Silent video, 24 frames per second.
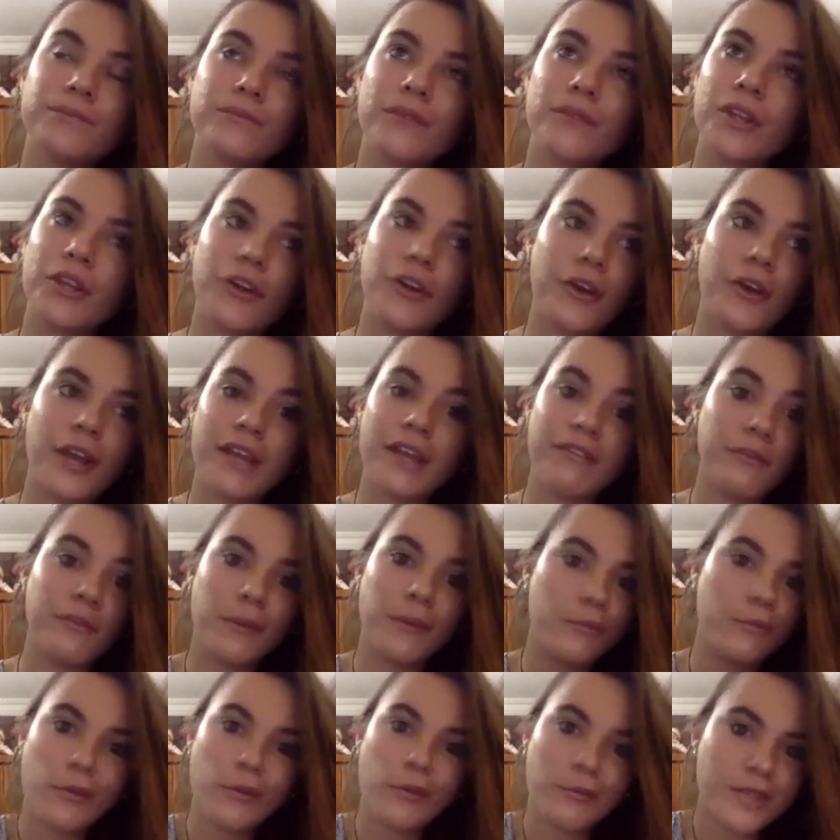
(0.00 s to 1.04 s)
you know, even
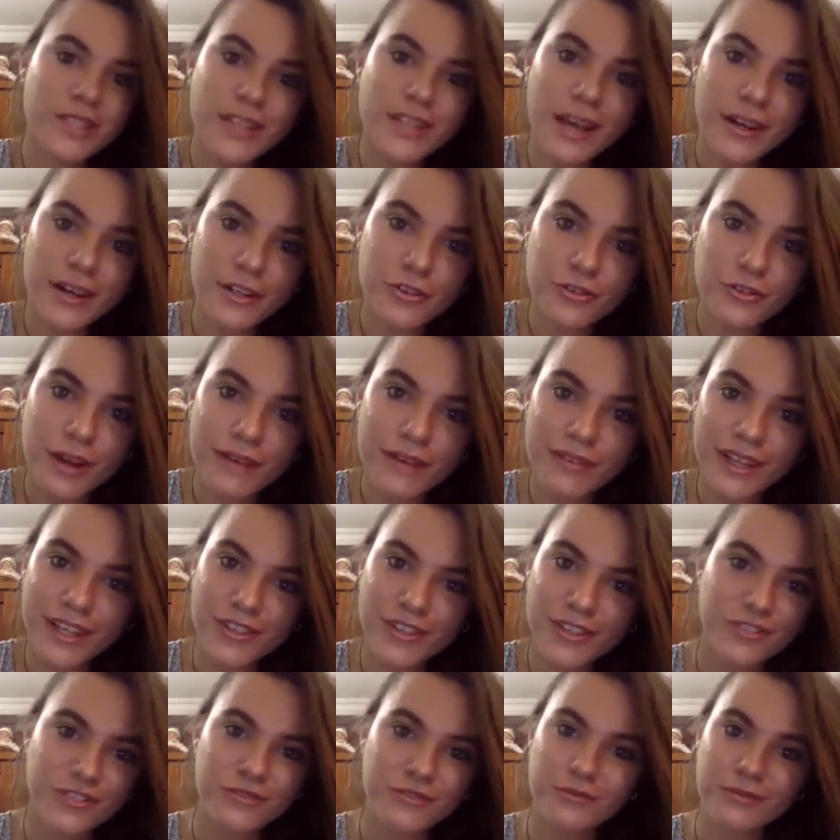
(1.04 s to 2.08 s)
when we started traveling,
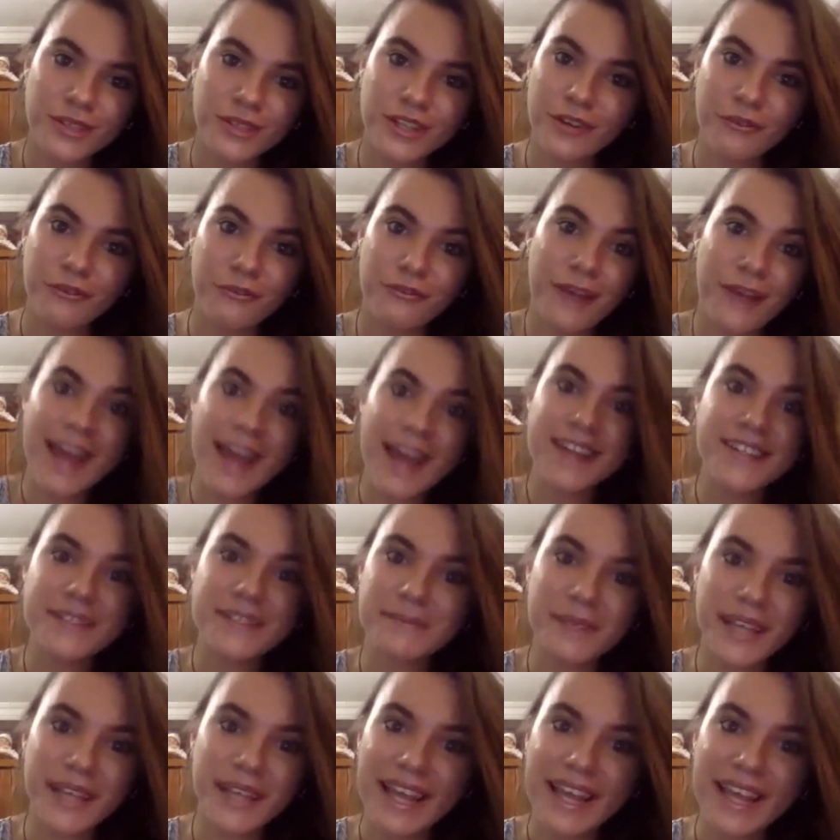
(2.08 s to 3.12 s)
just, you know,
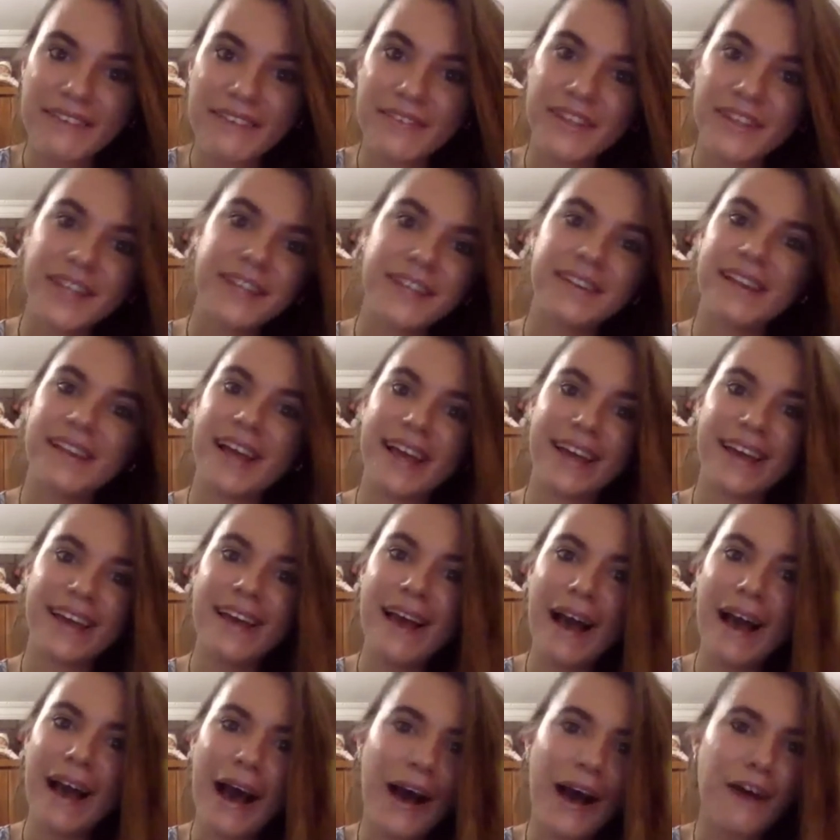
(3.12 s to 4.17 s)
randomly, even in like
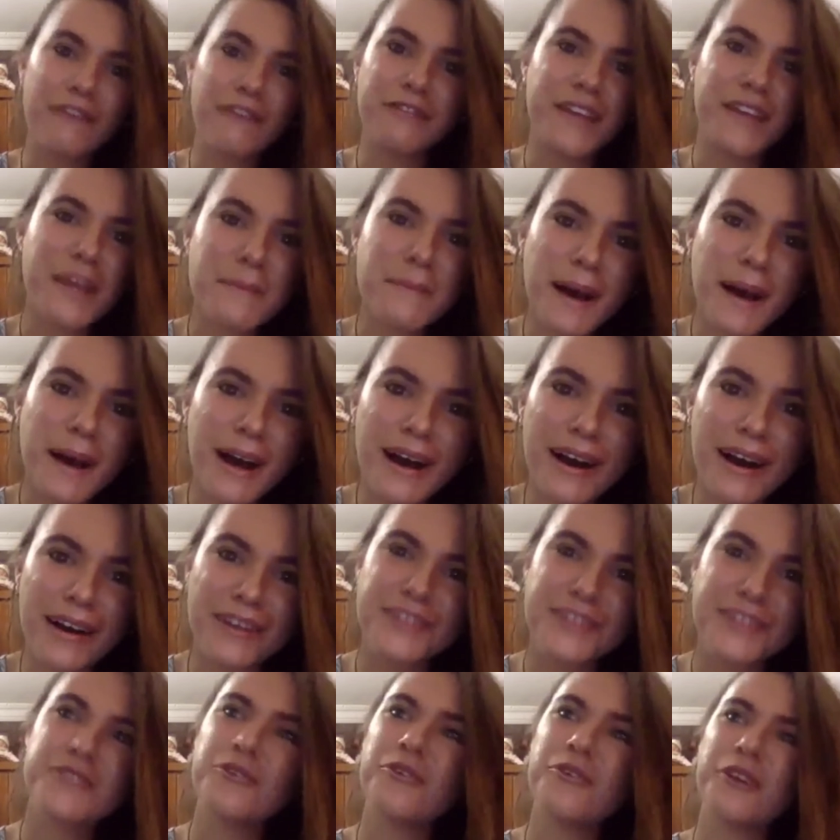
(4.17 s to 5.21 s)
RV
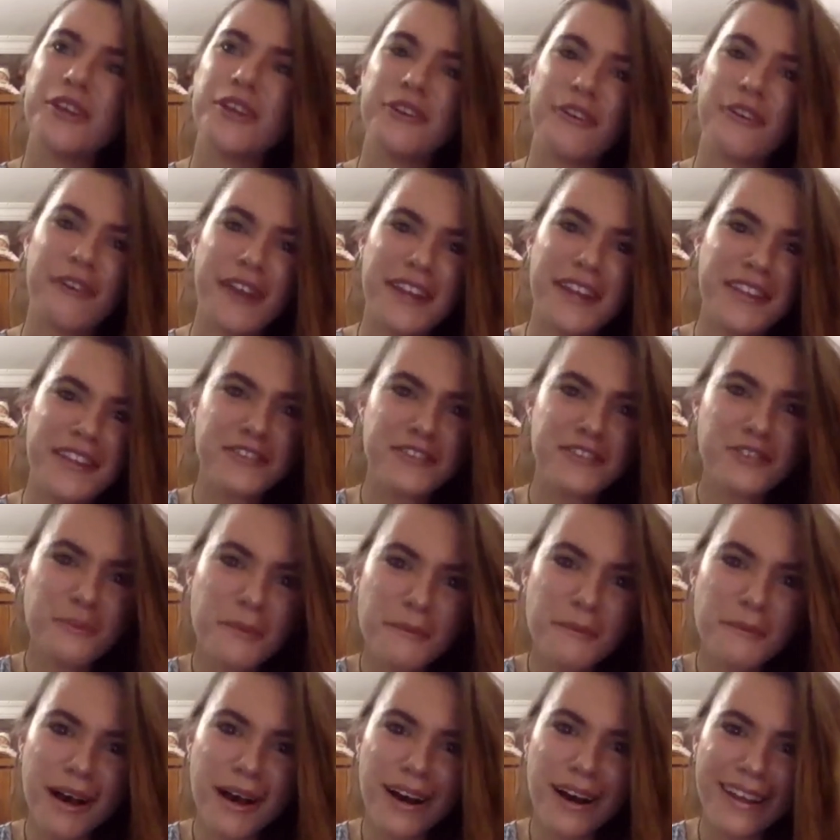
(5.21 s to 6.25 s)
parks, or, you know, in the
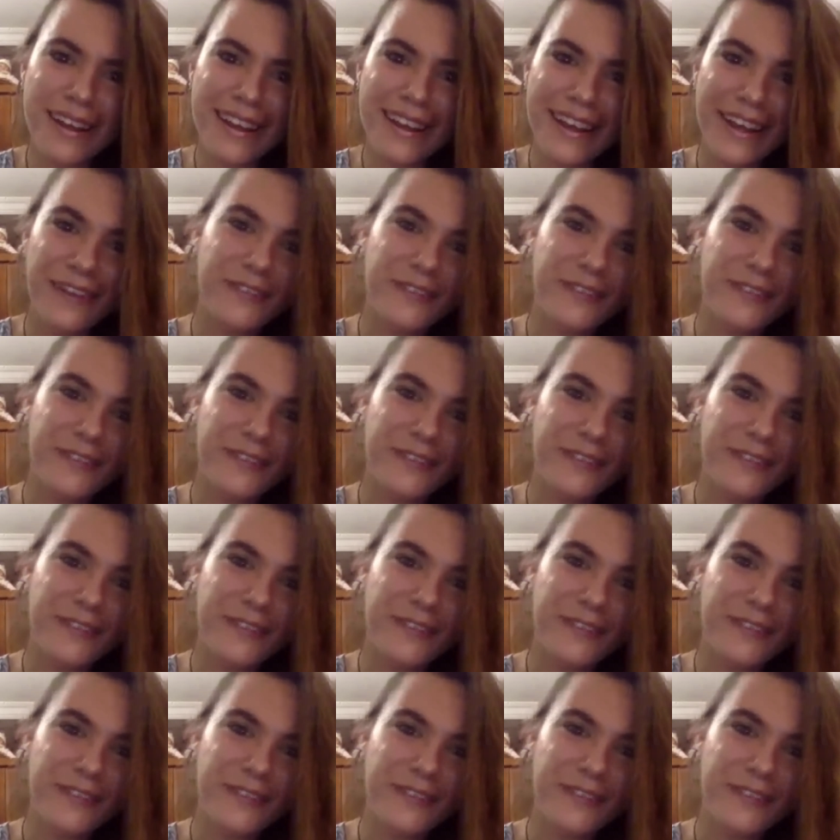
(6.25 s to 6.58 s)
supermarket, or